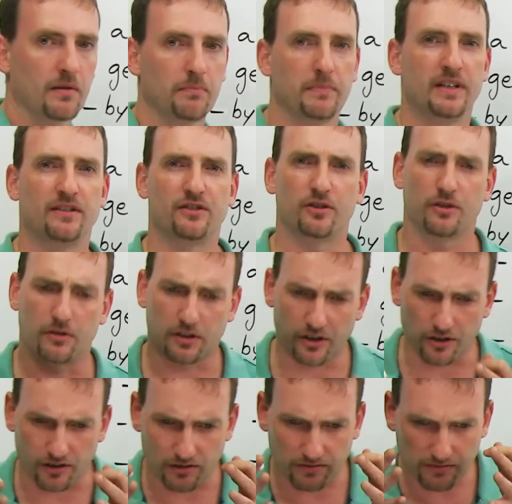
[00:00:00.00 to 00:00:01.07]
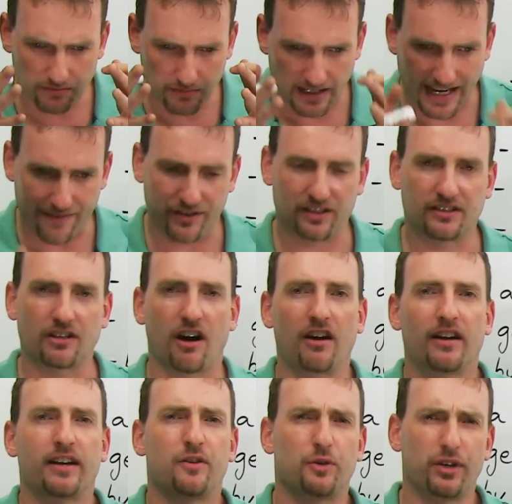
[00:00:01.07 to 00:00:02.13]
Means you have a
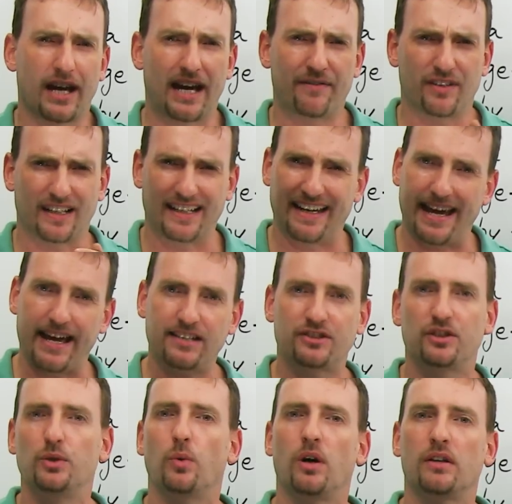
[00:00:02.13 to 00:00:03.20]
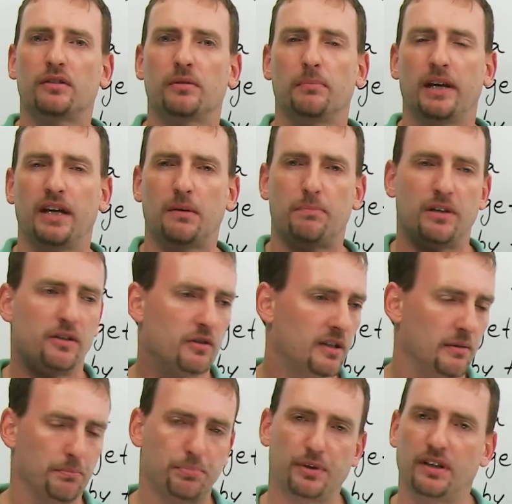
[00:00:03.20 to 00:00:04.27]
target or you have a guess you want to make, but you're
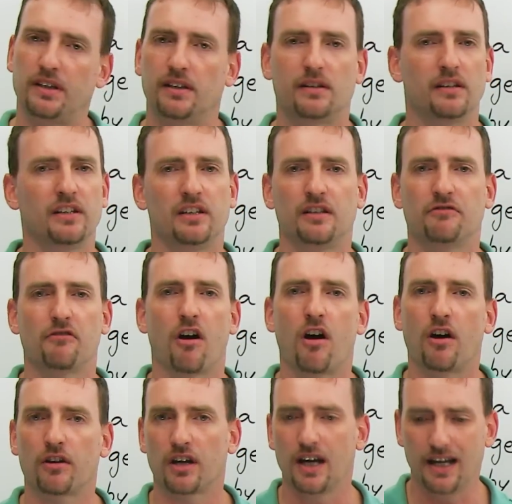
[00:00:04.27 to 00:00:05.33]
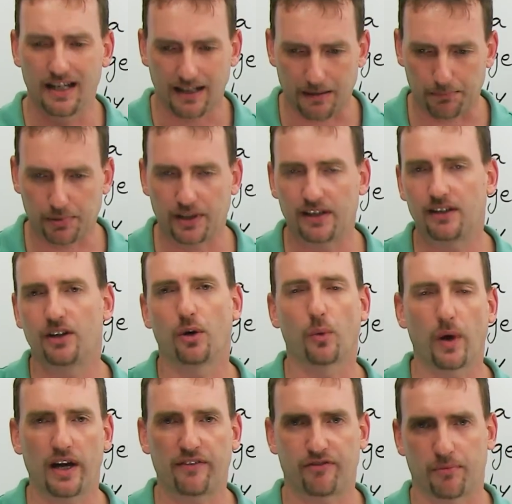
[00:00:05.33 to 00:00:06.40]
completely wrong, completely
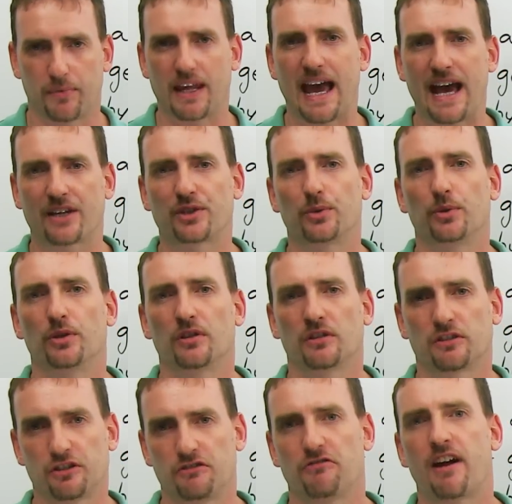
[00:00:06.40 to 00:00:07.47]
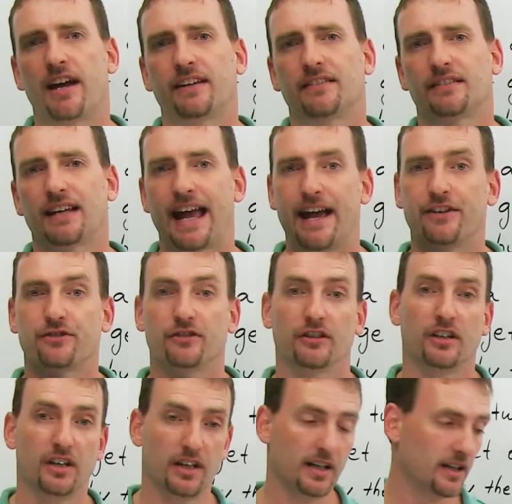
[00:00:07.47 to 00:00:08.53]
away from the actual correct answer.
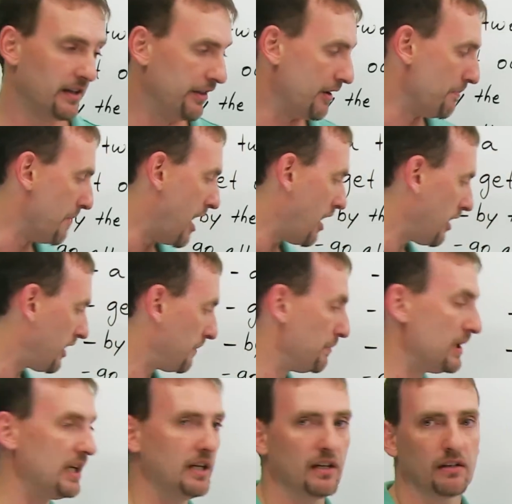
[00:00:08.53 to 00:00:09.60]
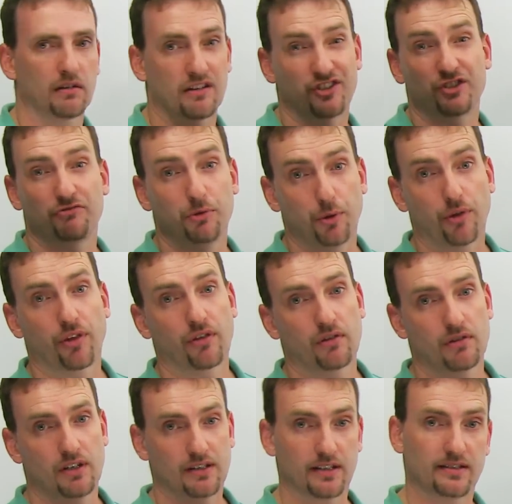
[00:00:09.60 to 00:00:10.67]
The mark being the truth
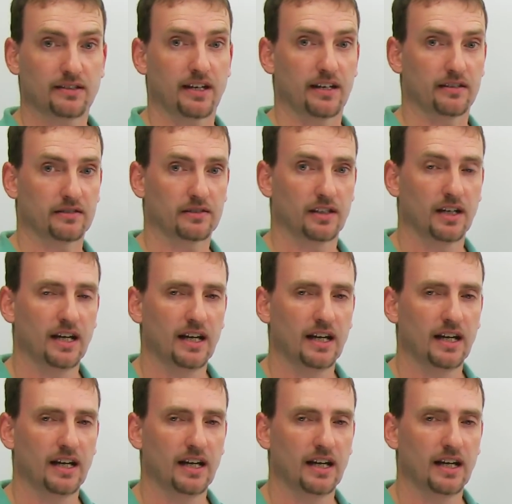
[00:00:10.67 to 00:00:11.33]
in this case.